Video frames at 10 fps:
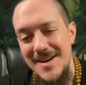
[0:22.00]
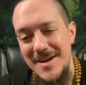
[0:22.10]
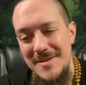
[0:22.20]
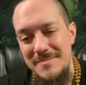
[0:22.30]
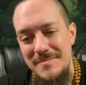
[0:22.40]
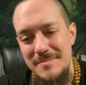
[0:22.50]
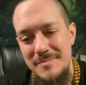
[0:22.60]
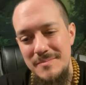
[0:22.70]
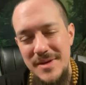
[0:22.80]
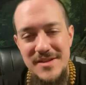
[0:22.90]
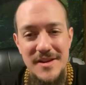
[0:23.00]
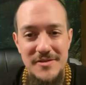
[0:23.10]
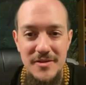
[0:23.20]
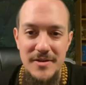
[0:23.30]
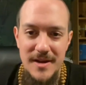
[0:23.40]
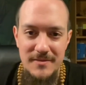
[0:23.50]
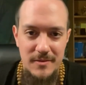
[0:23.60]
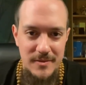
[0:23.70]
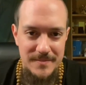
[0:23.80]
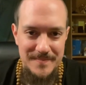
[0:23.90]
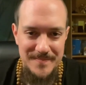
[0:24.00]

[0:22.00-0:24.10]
um, peace sounds good to everyone.